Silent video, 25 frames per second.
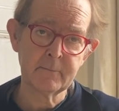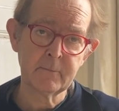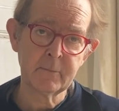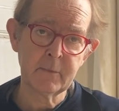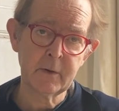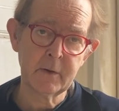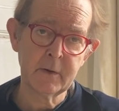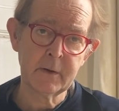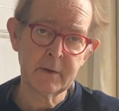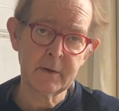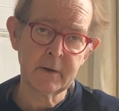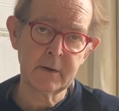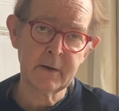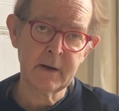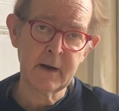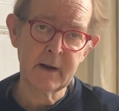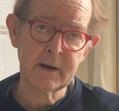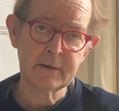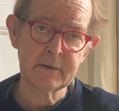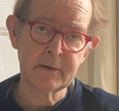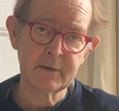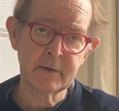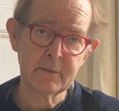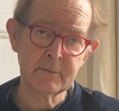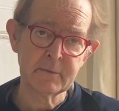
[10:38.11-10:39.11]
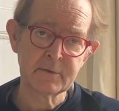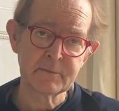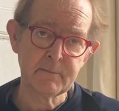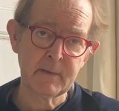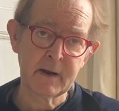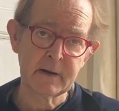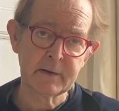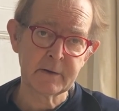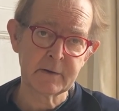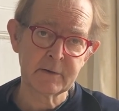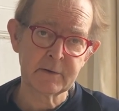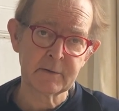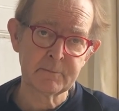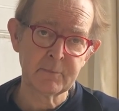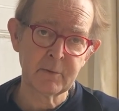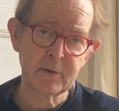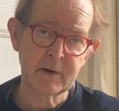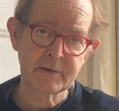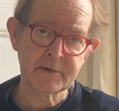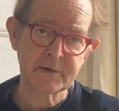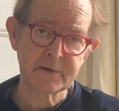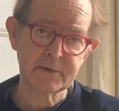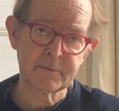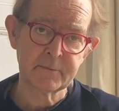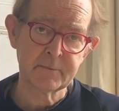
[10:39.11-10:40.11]
at Langdon it was manic
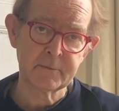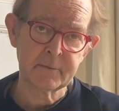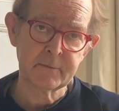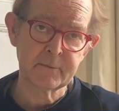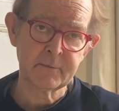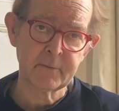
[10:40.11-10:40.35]
depressive for